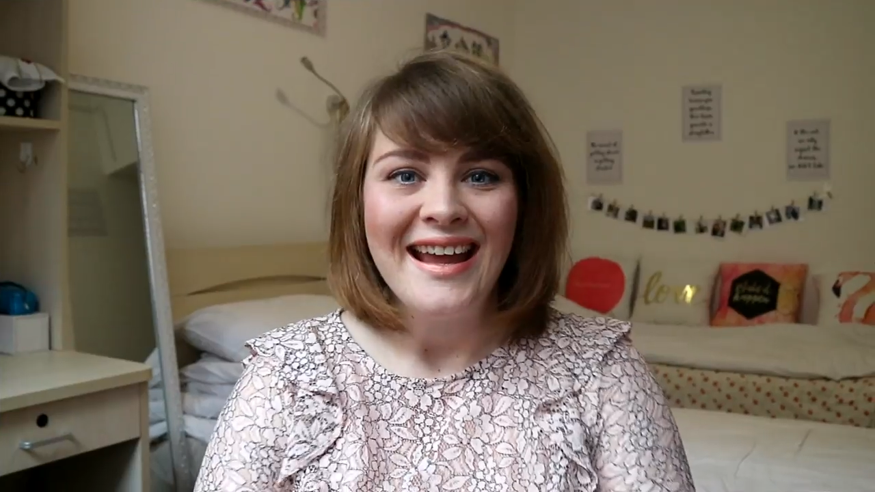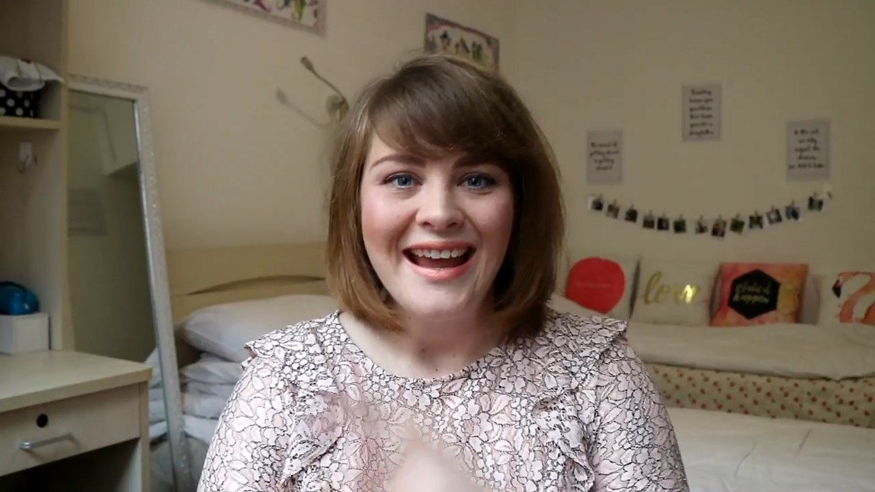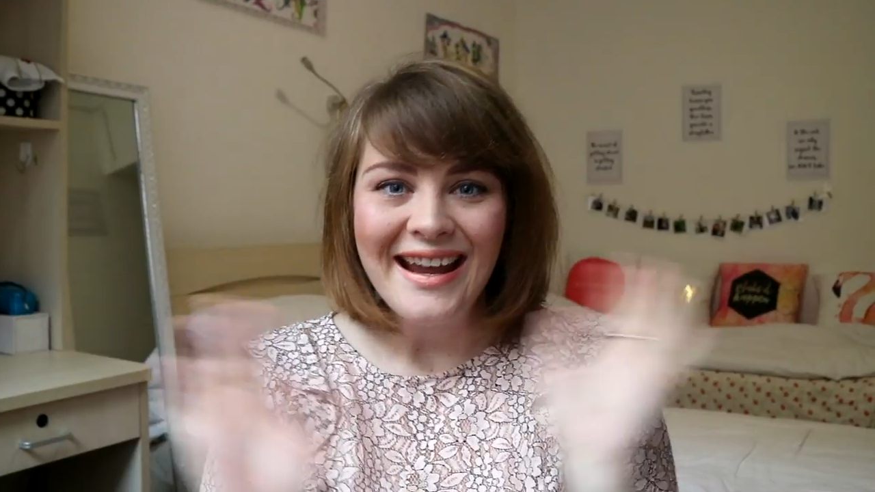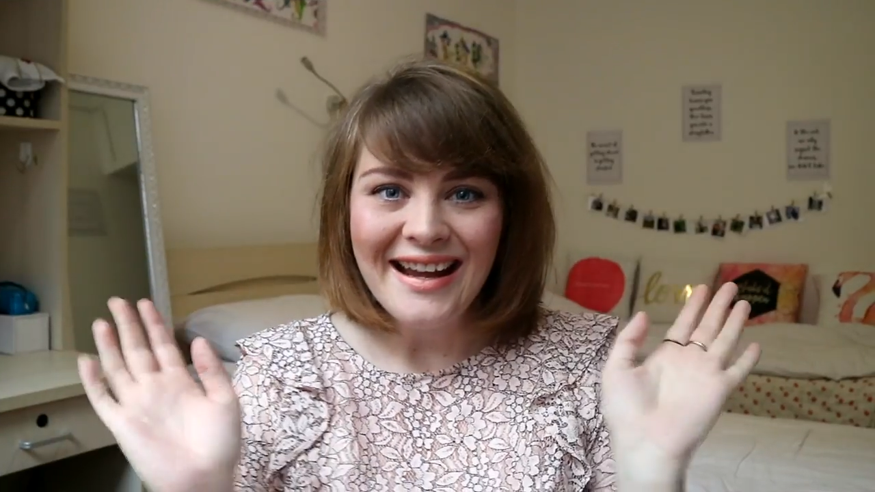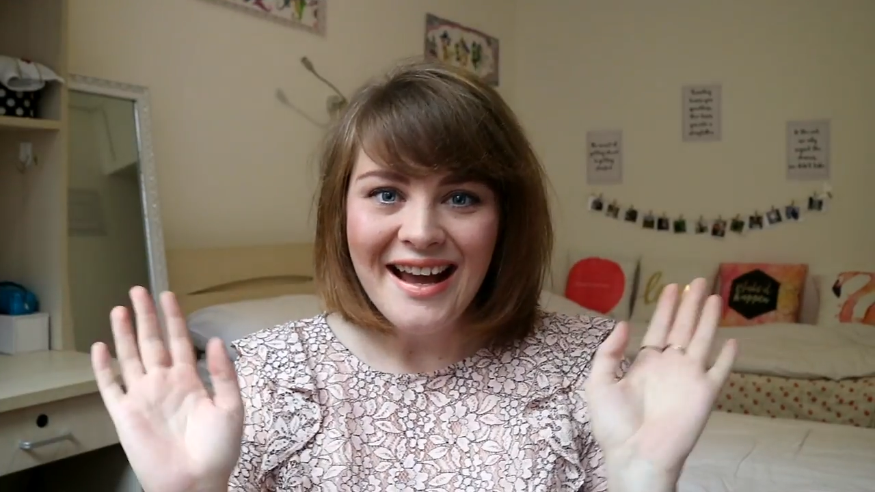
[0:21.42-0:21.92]

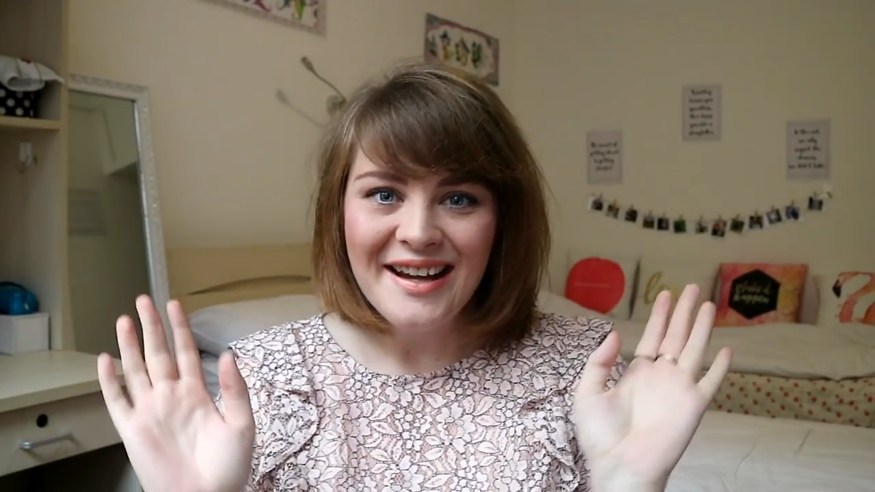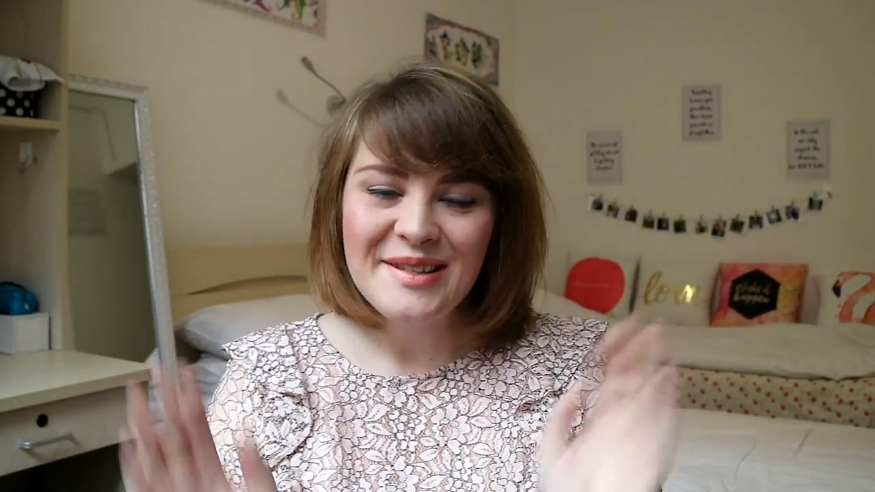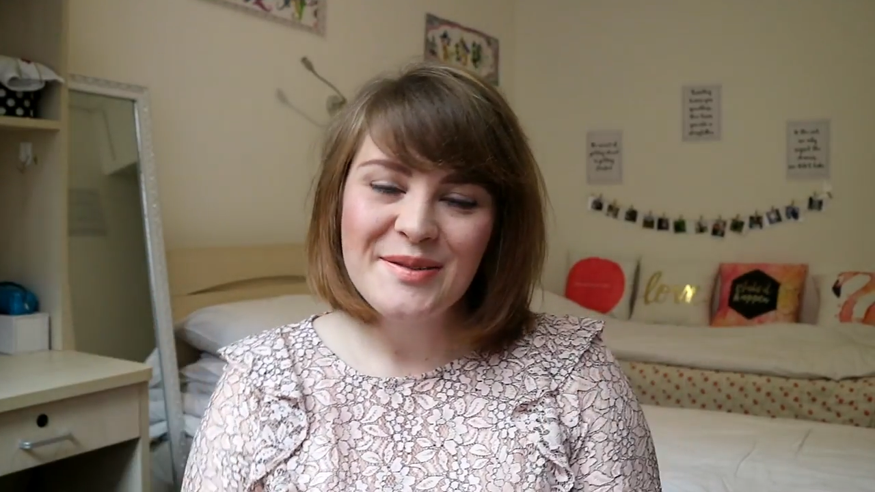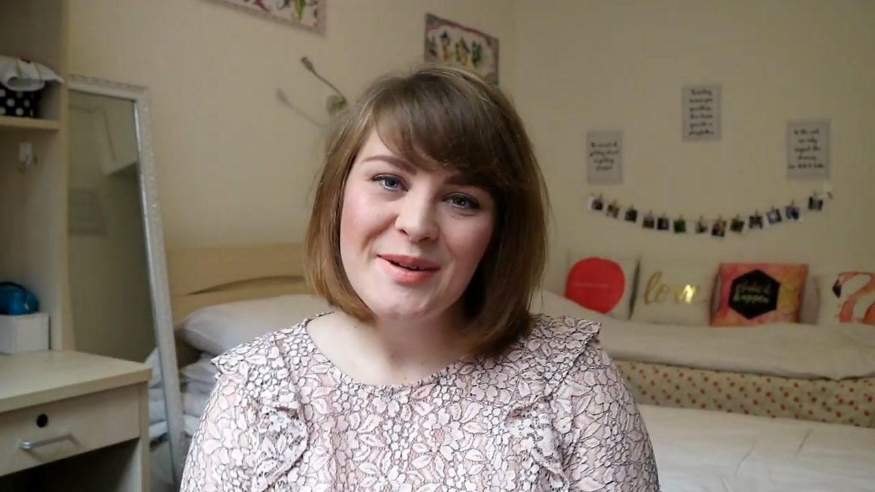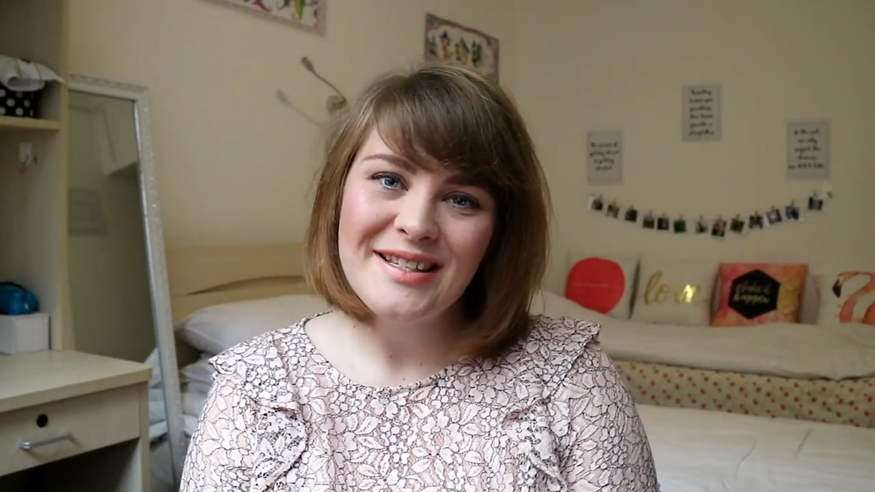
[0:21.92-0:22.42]
Hey
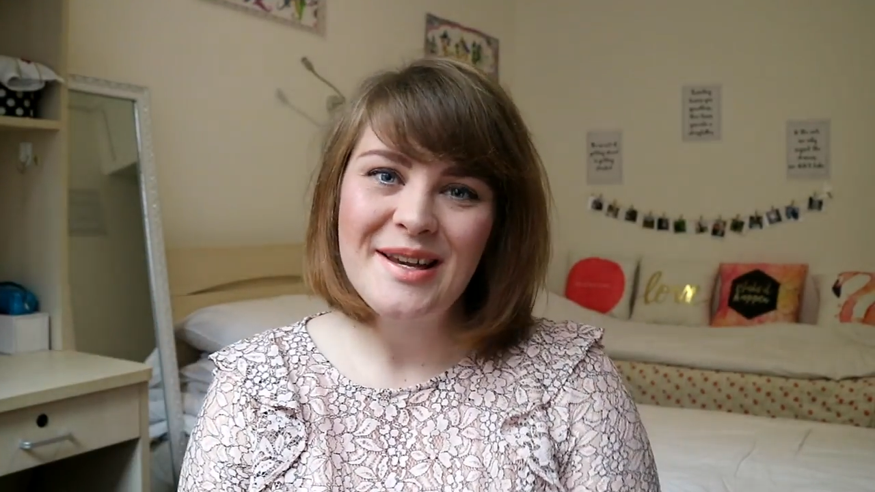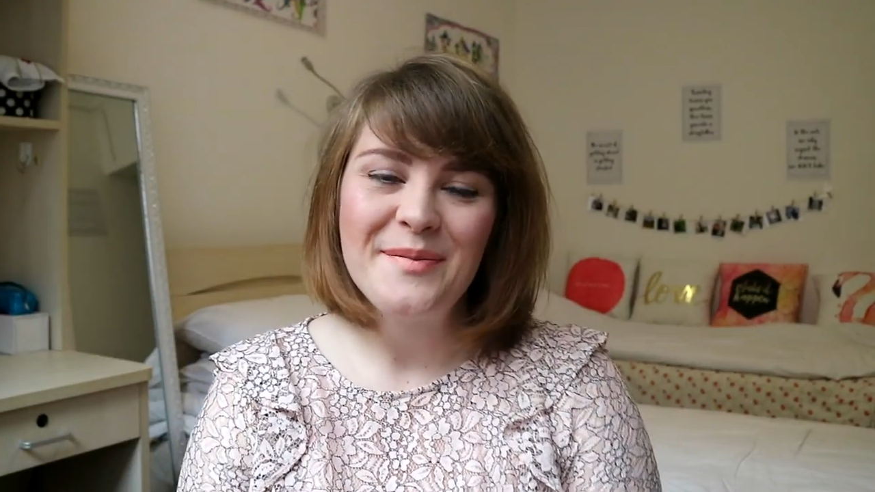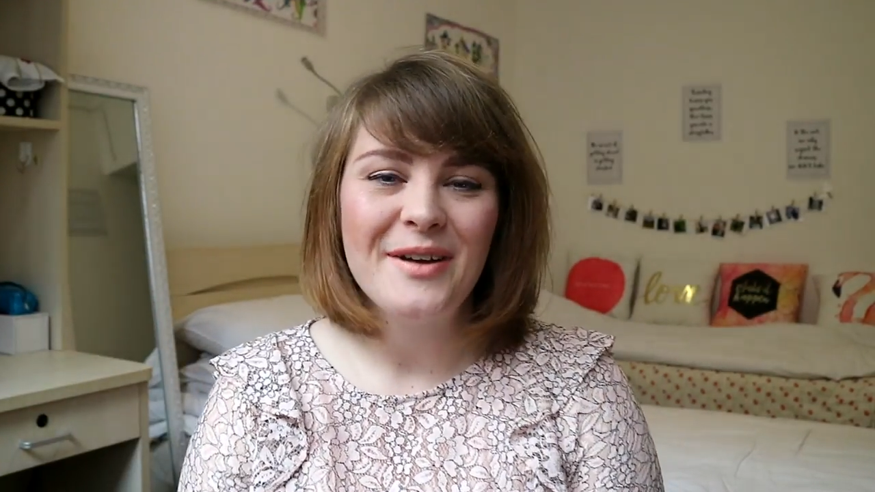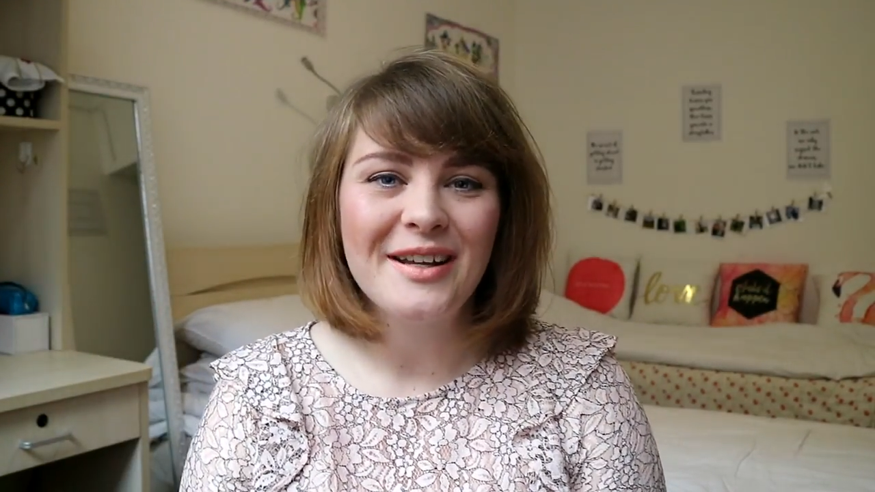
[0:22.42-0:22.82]
guys, what's up?